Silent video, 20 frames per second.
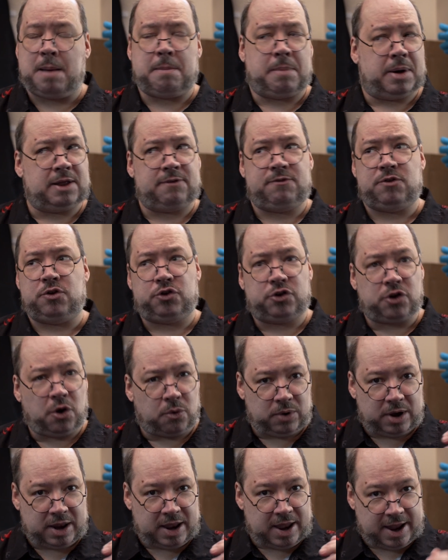but if you
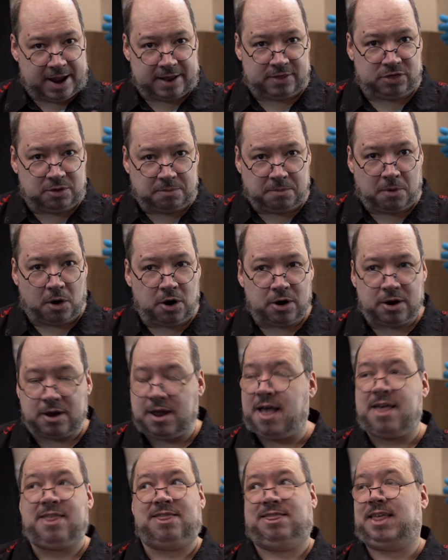don't hit the mark,
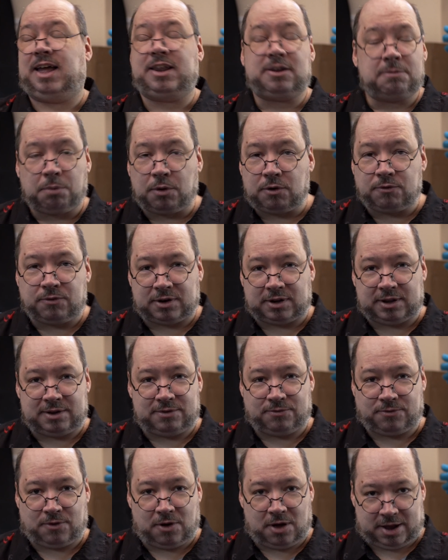that's perfectly
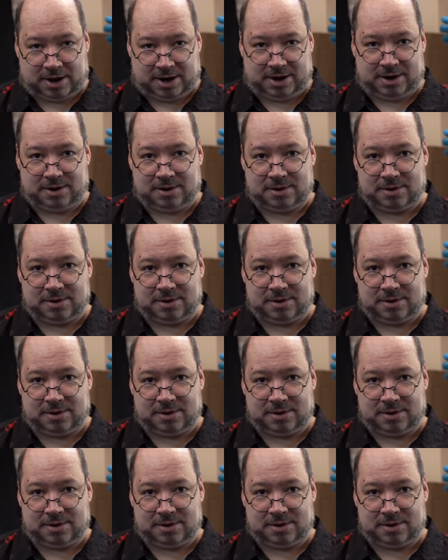fine.